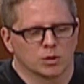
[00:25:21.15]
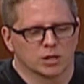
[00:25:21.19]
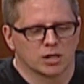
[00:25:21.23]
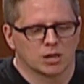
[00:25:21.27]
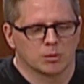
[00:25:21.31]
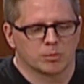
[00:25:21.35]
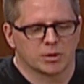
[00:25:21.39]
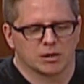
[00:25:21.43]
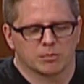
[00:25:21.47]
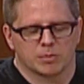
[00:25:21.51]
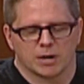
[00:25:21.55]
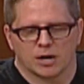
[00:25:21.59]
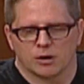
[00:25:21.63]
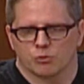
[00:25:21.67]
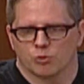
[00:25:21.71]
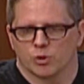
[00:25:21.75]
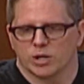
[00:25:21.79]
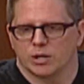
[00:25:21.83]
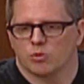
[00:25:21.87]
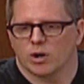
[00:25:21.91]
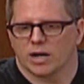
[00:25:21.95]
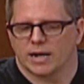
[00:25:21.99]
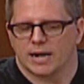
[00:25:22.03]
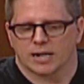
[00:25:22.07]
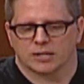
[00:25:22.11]
a little bit about
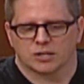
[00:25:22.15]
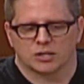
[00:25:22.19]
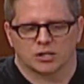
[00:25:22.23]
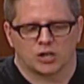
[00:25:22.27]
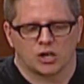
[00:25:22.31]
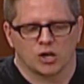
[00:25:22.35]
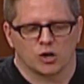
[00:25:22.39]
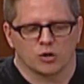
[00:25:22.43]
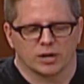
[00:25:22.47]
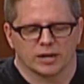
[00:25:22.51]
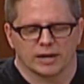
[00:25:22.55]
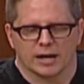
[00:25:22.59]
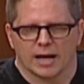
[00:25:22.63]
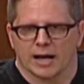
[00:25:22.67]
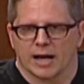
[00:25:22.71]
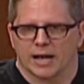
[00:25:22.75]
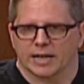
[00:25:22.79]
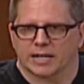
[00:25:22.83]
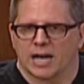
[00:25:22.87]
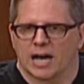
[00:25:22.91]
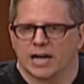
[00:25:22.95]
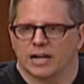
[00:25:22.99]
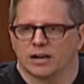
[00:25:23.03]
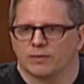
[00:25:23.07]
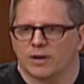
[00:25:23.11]
read, write, execute, and I
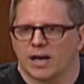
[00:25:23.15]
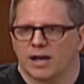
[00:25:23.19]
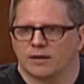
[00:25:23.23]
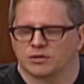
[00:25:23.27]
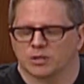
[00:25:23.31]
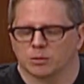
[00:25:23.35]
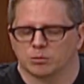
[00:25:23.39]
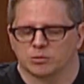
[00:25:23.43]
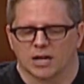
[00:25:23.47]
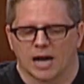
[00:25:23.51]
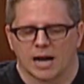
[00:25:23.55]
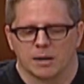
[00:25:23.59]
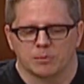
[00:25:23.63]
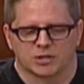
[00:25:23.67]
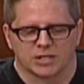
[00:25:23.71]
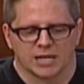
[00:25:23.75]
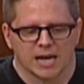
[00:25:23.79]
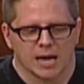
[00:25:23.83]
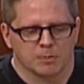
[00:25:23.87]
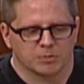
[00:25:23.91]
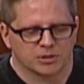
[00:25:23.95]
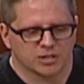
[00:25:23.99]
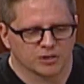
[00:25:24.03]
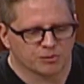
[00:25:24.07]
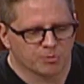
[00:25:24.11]
kind of have some
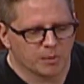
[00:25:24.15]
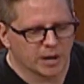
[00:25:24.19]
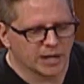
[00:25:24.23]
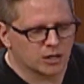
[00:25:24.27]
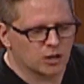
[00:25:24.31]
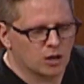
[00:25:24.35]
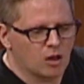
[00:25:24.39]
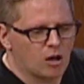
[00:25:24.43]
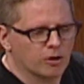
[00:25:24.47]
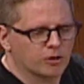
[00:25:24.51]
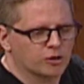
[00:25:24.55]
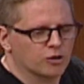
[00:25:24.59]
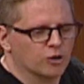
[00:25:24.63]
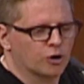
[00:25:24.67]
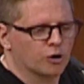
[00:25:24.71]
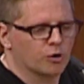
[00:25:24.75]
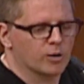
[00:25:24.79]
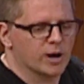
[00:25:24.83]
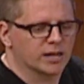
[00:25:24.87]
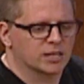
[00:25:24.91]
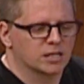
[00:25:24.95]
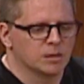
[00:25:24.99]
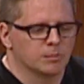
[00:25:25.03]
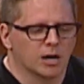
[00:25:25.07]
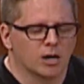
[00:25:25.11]
timestamps if my clocks are
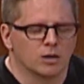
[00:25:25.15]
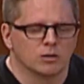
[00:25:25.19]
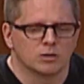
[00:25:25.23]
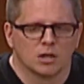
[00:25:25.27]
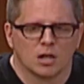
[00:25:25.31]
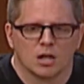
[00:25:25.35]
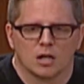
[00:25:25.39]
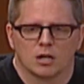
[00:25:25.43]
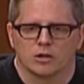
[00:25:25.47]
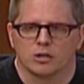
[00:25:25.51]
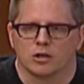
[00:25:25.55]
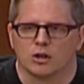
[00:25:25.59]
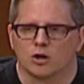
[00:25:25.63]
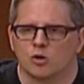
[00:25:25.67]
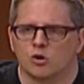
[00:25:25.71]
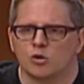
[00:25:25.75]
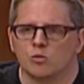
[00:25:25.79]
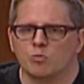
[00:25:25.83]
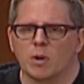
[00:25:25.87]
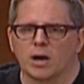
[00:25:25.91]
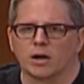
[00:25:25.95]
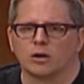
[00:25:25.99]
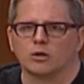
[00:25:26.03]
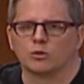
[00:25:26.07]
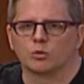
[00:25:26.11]
correct about who
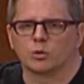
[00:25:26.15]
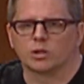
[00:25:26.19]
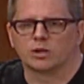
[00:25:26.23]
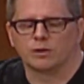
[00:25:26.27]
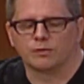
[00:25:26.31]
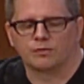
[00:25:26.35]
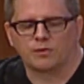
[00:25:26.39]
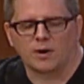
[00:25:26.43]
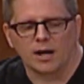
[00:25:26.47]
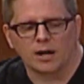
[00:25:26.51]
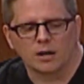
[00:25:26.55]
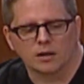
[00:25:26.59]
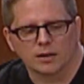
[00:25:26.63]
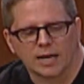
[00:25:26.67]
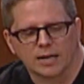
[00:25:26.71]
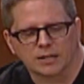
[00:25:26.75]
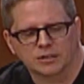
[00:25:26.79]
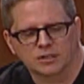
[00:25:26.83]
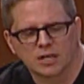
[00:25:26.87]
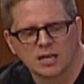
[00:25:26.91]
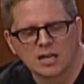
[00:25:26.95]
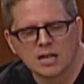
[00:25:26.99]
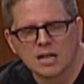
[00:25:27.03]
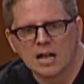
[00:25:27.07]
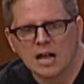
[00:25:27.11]
meddled with the file
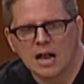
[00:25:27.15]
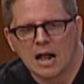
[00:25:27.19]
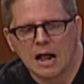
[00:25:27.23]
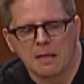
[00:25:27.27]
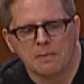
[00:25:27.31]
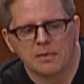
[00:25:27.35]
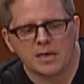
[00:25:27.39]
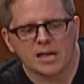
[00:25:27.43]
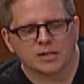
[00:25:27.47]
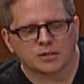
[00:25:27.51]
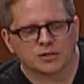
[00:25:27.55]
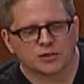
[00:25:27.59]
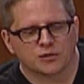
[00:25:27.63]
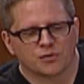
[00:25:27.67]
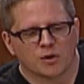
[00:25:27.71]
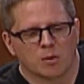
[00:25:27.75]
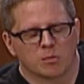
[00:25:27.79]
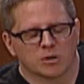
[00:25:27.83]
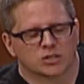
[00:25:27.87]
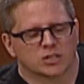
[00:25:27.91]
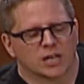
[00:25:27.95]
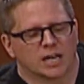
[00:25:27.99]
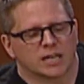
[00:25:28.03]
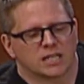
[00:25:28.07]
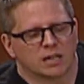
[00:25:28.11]
last. This, from
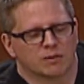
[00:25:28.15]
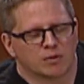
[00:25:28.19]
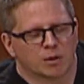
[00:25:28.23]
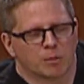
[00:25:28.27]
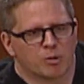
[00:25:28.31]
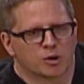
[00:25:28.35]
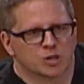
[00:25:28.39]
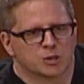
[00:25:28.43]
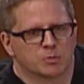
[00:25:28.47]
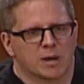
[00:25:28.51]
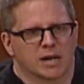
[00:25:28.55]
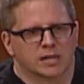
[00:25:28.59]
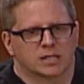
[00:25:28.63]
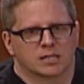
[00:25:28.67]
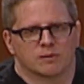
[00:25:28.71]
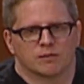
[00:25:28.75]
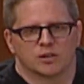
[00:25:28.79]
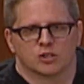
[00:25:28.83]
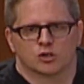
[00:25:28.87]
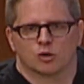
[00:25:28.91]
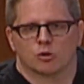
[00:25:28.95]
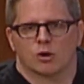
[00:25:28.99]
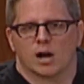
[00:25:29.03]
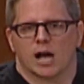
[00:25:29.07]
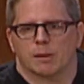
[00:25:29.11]
a scientific perspective,
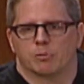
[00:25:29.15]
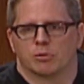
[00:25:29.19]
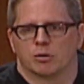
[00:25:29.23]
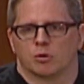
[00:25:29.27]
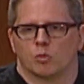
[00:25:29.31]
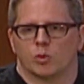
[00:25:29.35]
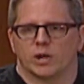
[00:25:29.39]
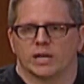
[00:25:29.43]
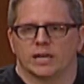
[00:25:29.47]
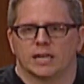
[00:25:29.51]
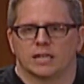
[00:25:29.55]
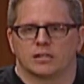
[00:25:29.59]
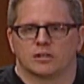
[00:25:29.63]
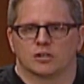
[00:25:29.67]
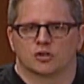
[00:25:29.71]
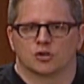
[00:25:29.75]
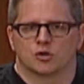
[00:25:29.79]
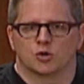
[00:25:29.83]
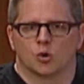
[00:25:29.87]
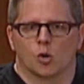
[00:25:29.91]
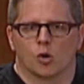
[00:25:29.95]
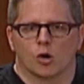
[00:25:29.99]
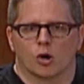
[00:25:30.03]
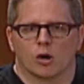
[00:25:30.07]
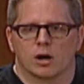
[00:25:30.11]
is crap. We need to
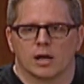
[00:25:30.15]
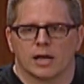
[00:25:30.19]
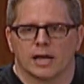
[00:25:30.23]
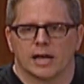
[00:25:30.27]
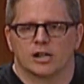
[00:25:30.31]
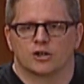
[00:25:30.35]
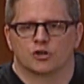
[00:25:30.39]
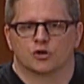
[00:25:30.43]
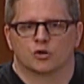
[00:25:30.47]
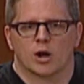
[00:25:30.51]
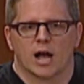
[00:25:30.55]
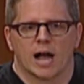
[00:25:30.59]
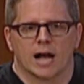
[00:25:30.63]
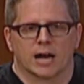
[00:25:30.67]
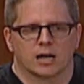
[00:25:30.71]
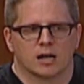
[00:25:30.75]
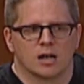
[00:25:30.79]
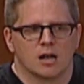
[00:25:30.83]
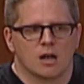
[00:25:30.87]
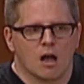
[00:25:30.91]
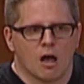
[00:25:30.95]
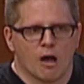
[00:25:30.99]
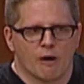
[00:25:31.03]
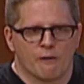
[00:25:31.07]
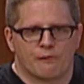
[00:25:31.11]
store and track
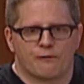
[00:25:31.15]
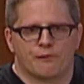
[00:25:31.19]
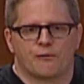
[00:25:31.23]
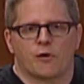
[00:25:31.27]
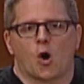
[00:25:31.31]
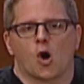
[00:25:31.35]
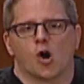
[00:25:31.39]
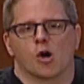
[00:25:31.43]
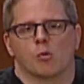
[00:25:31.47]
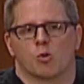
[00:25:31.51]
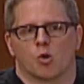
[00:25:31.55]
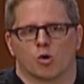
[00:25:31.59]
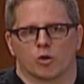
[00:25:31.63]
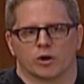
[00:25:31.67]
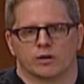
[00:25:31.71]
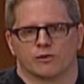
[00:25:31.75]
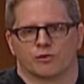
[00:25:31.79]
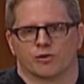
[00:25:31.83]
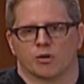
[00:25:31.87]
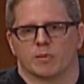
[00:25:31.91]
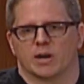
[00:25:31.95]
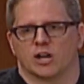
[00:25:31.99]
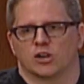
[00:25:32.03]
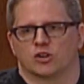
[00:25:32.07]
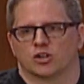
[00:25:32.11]
far more
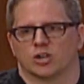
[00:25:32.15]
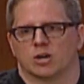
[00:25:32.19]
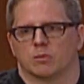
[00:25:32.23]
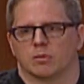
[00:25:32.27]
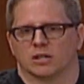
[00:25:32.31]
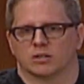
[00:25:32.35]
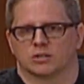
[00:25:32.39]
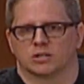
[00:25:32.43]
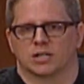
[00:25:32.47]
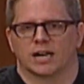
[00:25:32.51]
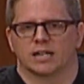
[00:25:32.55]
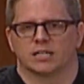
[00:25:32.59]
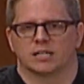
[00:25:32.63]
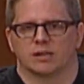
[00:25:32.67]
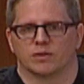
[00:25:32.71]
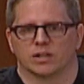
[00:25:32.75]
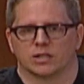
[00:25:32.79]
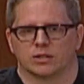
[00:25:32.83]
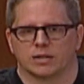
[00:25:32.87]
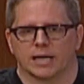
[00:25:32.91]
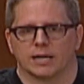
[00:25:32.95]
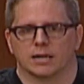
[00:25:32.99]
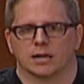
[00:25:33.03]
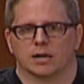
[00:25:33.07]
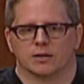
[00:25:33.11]
information about scientific
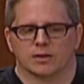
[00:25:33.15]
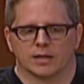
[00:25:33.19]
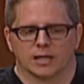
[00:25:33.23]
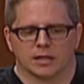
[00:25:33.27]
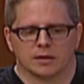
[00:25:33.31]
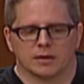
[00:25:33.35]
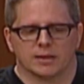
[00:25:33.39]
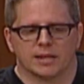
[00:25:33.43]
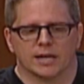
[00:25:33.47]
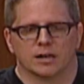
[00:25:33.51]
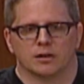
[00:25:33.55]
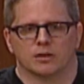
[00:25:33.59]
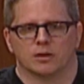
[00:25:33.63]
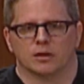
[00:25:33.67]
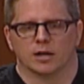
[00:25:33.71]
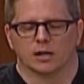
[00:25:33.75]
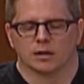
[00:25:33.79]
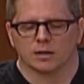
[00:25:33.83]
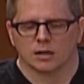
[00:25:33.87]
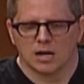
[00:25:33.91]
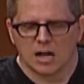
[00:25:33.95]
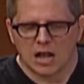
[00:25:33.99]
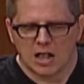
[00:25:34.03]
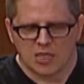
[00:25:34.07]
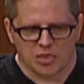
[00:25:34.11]
data than
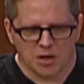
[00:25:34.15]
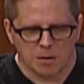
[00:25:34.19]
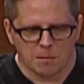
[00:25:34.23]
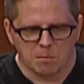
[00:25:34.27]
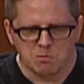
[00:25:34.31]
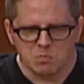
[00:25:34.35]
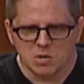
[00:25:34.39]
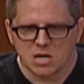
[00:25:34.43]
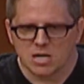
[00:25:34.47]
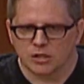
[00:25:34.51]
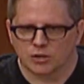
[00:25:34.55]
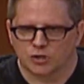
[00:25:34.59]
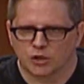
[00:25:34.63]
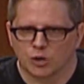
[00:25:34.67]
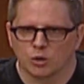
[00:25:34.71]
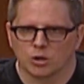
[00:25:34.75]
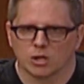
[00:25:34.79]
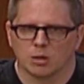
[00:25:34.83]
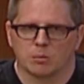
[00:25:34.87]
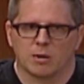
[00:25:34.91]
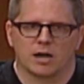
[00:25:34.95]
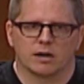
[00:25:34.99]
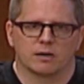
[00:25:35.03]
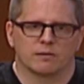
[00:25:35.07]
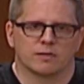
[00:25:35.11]
the minuscule
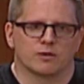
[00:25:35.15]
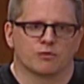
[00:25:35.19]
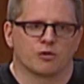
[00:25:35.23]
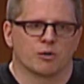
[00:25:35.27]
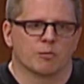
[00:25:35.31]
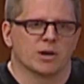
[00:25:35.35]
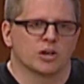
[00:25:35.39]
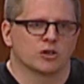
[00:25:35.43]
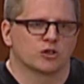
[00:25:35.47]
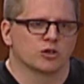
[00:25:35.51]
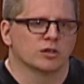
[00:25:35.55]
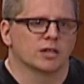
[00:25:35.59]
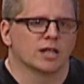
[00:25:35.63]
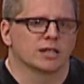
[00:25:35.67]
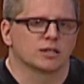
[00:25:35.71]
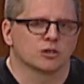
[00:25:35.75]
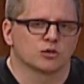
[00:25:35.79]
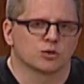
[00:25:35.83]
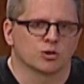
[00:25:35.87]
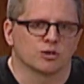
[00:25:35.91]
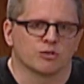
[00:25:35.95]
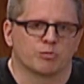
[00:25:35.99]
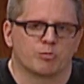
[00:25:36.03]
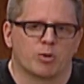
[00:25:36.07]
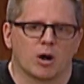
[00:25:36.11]
amount of information that the
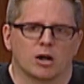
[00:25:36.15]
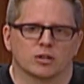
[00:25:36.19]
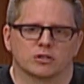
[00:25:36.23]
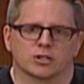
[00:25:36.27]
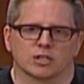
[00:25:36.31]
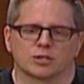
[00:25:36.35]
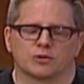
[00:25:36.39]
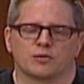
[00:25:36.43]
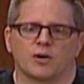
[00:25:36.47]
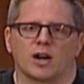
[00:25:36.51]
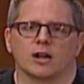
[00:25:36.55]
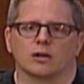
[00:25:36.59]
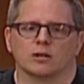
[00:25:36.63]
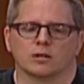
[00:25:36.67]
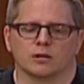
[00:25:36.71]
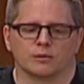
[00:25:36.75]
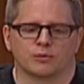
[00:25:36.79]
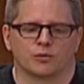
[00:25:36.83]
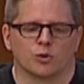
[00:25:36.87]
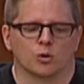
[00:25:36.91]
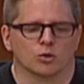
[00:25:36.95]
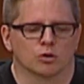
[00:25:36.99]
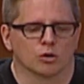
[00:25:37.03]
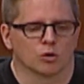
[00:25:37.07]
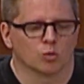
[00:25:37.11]
sort of POSIX file and
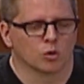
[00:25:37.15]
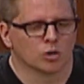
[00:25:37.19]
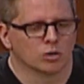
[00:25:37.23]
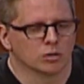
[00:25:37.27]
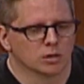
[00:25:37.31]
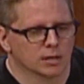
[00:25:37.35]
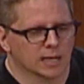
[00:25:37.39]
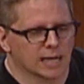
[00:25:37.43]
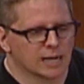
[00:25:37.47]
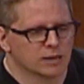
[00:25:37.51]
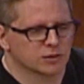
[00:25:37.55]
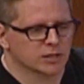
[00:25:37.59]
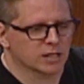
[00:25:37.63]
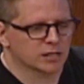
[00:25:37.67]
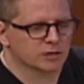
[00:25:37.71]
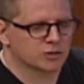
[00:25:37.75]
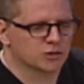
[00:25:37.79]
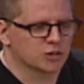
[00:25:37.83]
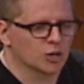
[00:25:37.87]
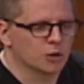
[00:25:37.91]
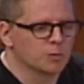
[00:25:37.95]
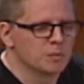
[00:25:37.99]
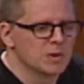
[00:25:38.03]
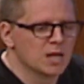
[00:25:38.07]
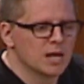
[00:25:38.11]
folder world allows us.
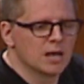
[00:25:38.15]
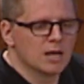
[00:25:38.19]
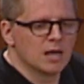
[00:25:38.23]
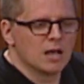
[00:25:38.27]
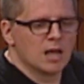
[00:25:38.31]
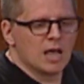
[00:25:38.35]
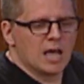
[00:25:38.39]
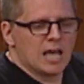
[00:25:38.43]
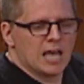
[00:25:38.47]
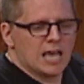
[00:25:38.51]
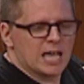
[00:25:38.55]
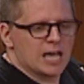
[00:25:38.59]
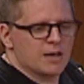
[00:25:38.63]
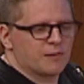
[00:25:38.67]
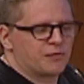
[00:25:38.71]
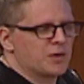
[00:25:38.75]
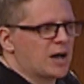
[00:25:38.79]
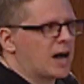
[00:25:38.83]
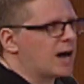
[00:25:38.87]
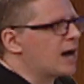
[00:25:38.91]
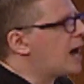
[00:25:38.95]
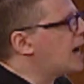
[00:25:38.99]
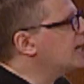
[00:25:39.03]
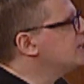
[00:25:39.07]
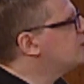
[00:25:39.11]
So if
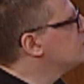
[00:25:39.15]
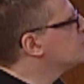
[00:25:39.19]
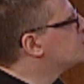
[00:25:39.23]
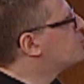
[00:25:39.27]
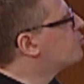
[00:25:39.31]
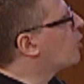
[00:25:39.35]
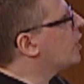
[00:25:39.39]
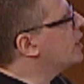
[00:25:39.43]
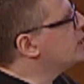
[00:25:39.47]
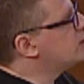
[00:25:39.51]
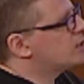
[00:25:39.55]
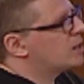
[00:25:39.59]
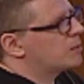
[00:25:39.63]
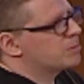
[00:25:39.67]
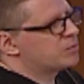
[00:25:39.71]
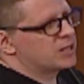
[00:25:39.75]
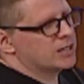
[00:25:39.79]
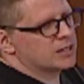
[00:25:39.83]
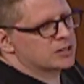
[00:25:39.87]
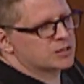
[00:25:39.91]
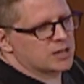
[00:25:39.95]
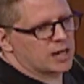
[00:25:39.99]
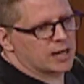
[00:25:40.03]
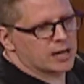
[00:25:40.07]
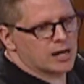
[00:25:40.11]
I just brain dump
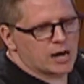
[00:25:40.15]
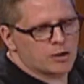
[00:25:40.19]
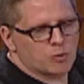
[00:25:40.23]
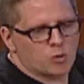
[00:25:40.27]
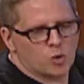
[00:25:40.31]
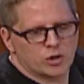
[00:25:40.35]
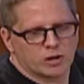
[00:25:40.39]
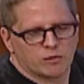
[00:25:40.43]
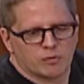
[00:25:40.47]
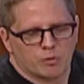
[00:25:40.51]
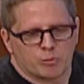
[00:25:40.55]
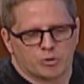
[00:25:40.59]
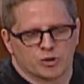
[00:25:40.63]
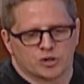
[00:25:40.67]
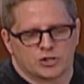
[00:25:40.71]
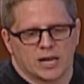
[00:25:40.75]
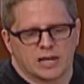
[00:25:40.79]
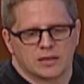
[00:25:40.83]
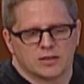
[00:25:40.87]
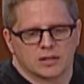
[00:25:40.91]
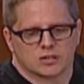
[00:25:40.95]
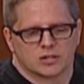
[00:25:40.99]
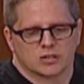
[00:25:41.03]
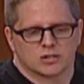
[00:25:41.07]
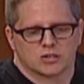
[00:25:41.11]
this, I won't even
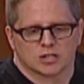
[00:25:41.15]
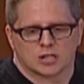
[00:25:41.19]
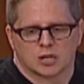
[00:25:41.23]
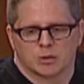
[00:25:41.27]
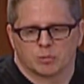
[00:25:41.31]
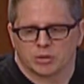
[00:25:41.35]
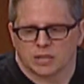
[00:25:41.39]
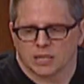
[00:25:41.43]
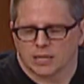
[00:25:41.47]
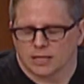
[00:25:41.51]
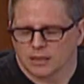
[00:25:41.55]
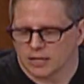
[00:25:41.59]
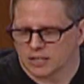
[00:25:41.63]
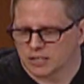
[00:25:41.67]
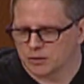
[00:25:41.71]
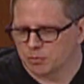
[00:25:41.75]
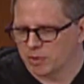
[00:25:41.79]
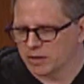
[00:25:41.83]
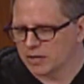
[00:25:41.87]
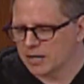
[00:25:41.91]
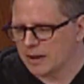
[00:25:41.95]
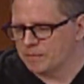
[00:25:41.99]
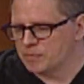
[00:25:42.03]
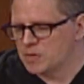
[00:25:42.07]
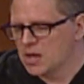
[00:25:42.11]
pretend this is a complete list,
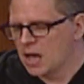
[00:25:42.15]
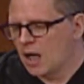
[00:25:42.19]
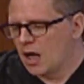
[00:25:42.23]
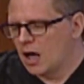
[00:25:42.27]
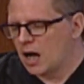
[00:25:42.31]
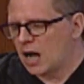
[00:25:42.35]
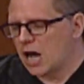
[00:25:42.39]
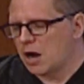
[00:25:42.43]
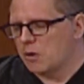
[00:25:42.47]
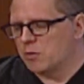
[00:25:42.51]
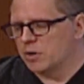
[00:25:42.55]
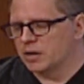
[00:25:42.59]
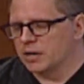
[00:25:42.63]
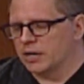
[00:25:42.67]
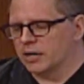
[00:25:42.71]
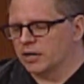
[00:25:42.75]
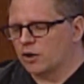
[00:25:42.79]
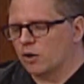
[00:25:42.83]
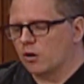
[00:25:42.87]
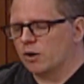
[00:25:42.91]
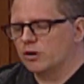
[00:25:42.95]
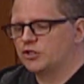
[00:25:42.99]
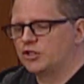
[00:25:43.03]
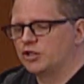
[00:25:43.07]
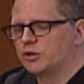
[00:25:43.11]
but I would
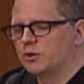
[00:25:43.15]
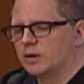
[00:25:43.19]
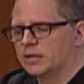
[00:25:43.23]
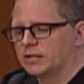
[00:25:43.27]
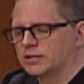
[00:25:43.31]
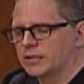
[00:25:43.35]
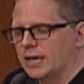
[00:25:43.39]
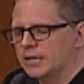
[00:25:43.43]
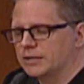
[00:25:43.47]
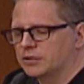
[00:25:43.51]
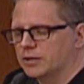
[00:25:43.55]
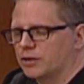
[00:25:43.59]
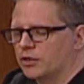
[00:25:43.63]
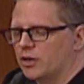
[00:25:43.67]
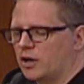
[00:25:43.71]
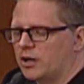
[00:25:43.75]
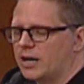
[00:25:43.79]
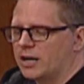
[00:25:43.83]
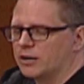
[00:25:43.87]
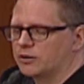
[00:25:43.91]
encourage you as a thought